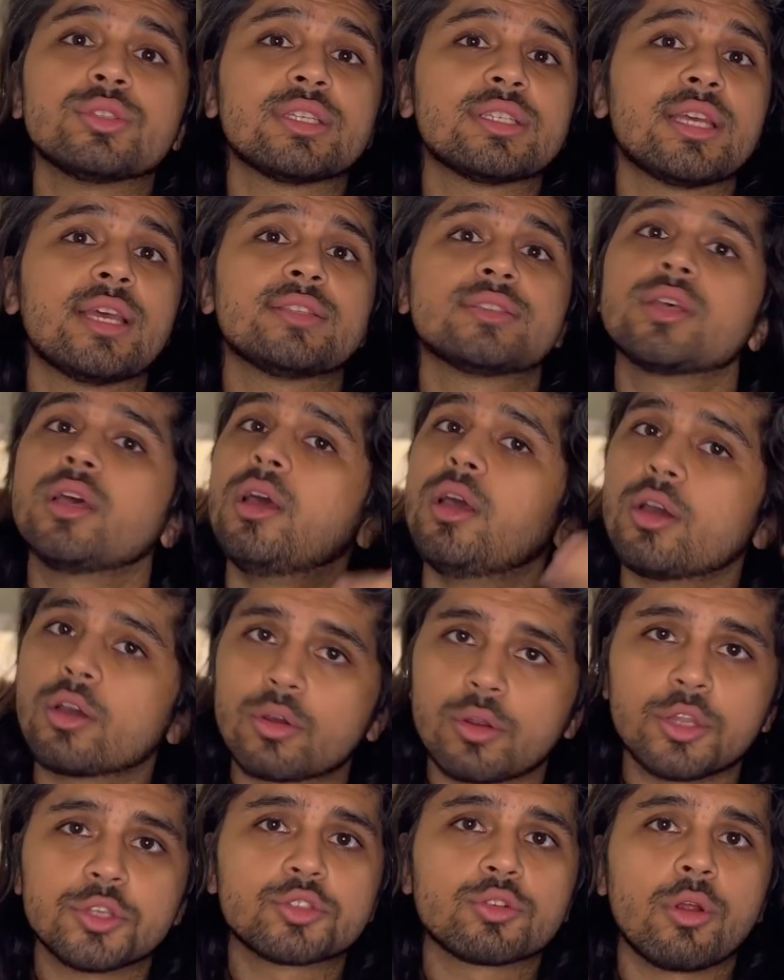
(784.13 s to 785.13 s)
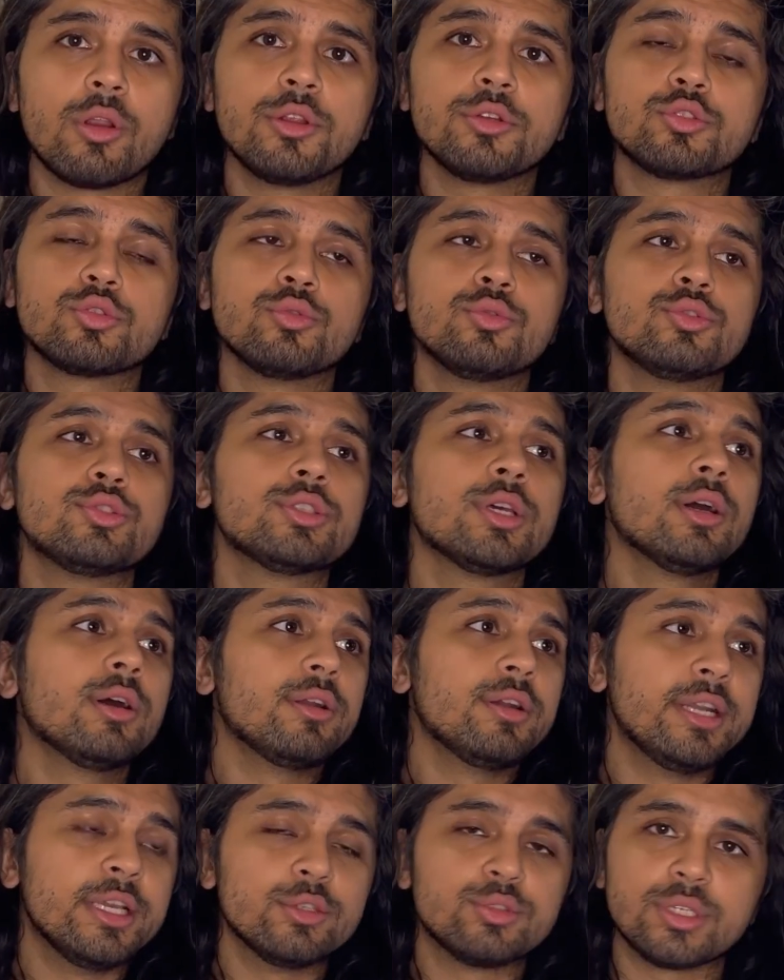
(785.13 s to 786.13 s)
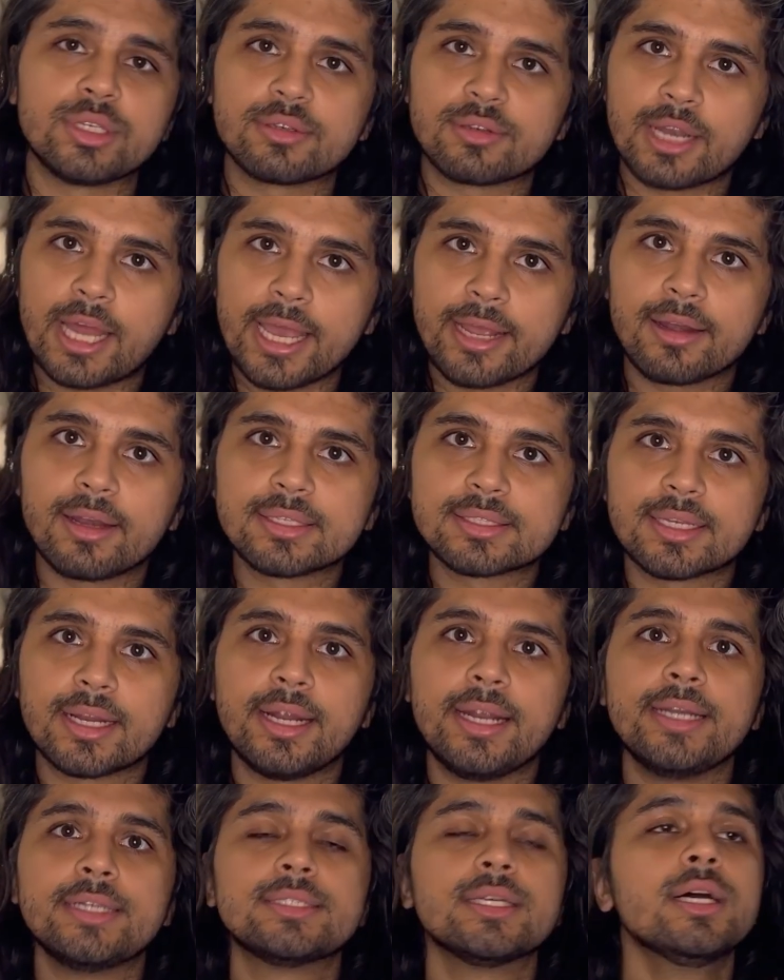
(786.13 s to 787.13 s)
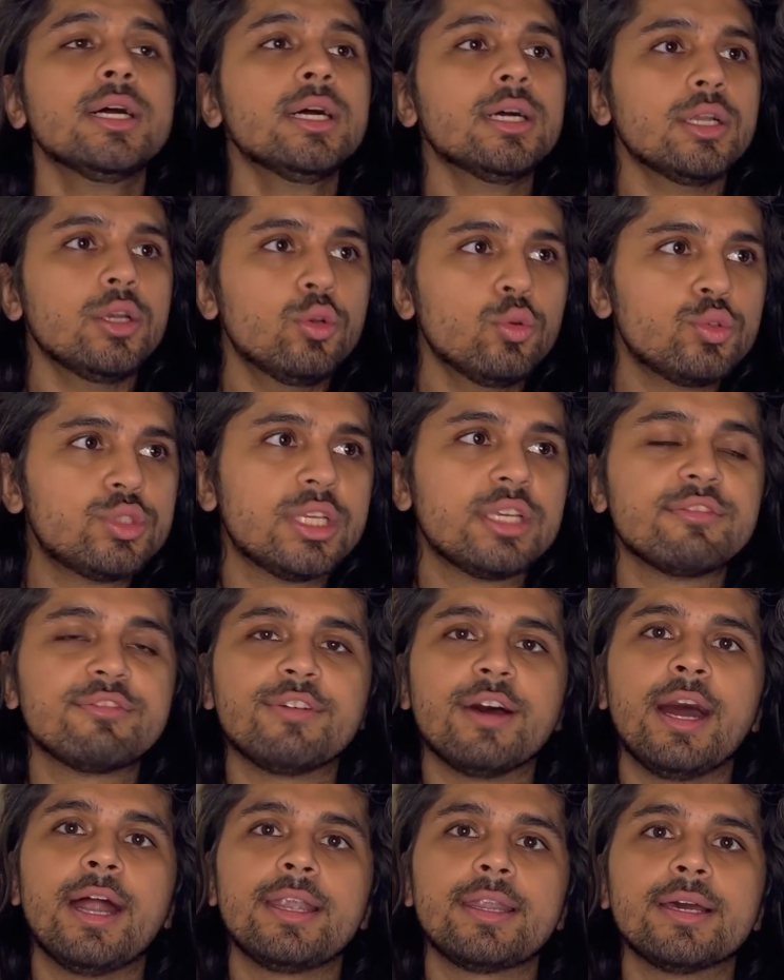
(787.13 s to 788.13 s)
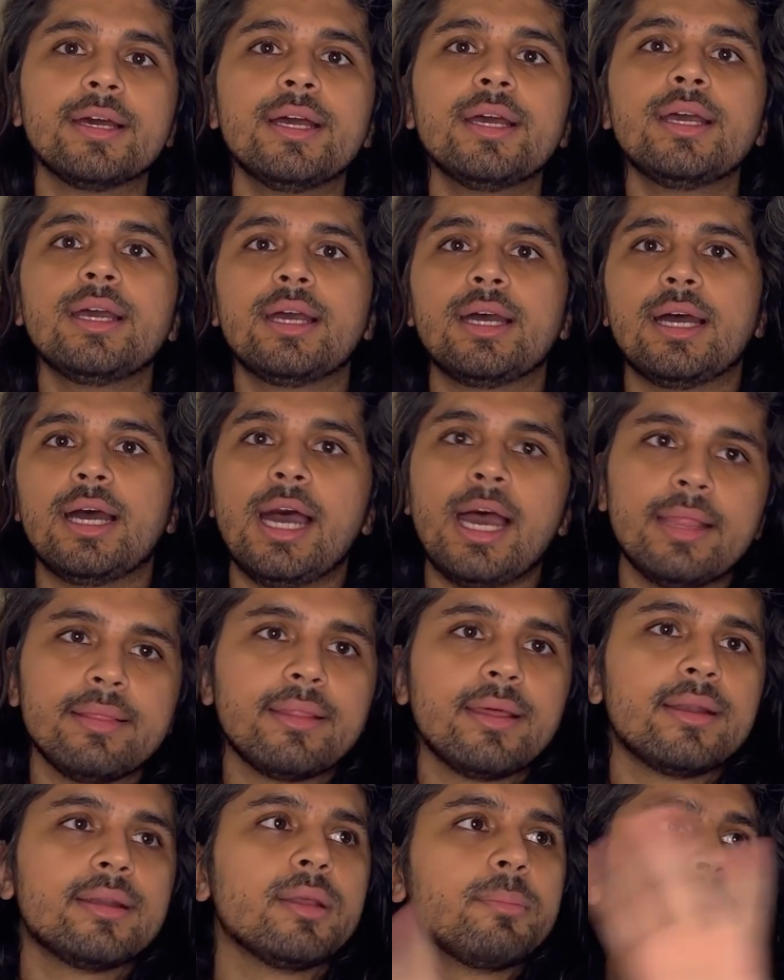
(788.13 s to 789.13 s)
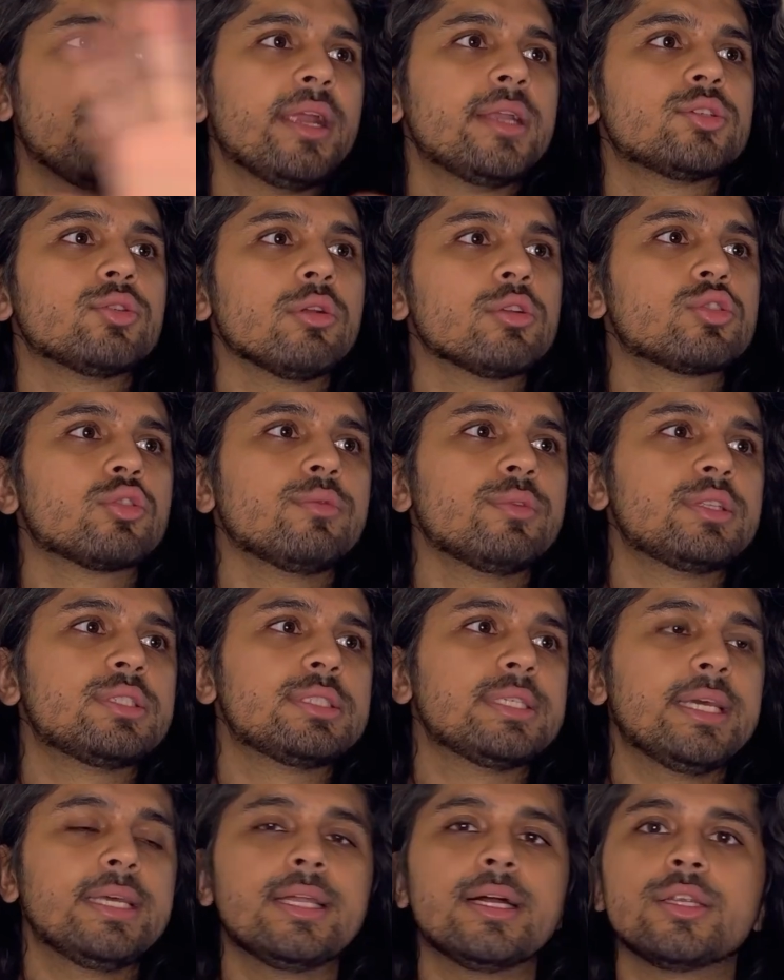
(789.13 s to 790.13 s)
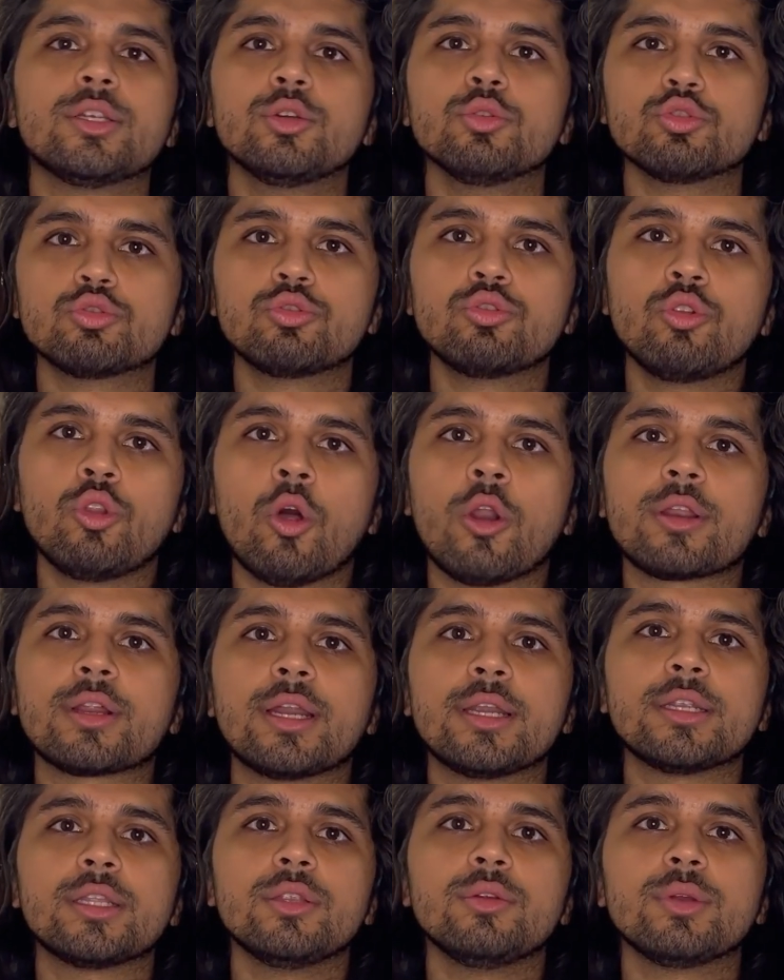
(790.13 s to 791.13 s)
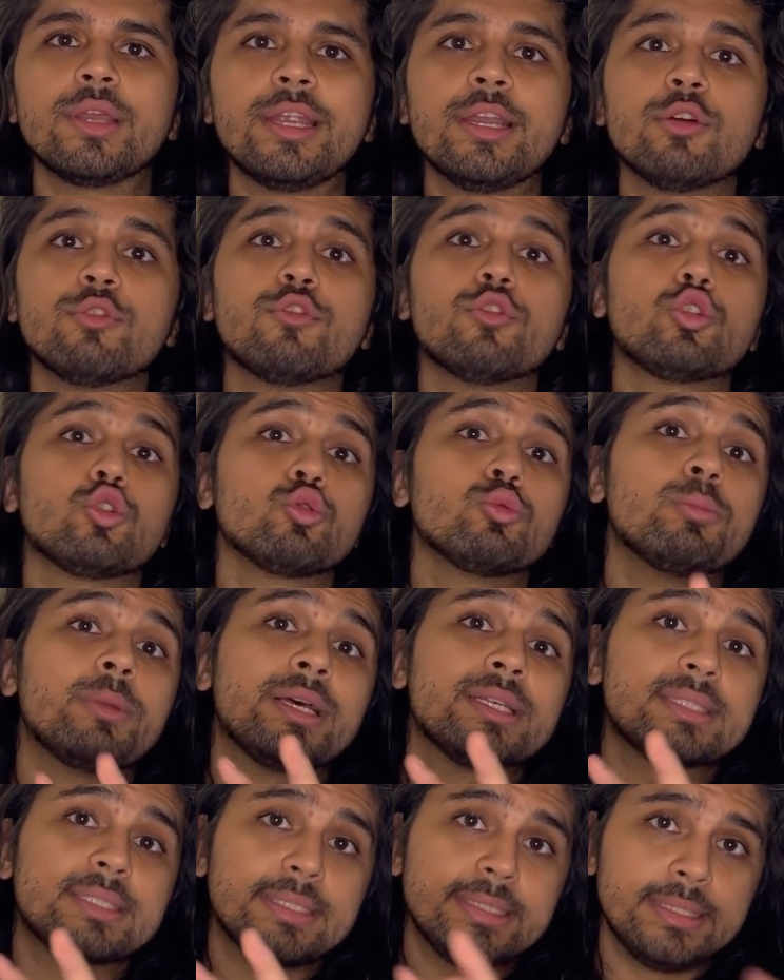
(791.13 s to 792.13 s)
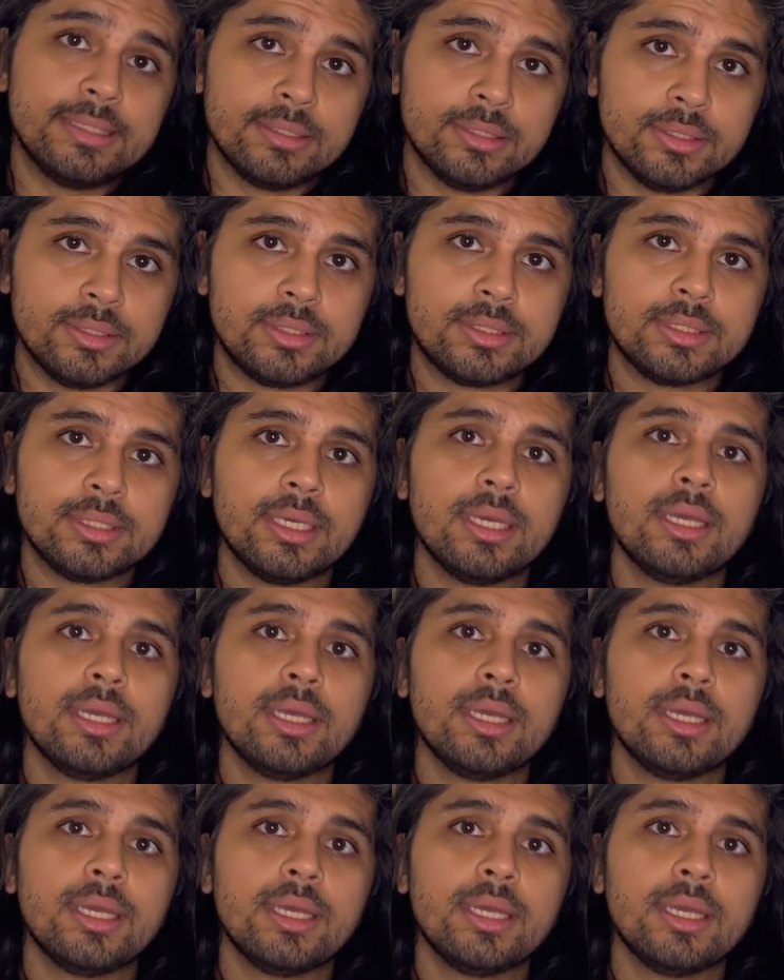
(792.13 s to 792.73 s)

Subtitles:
such as cholesterol issues, reducing triglycerides, losing fat, and there are debates also which say that you should not continue keto for 2+ years.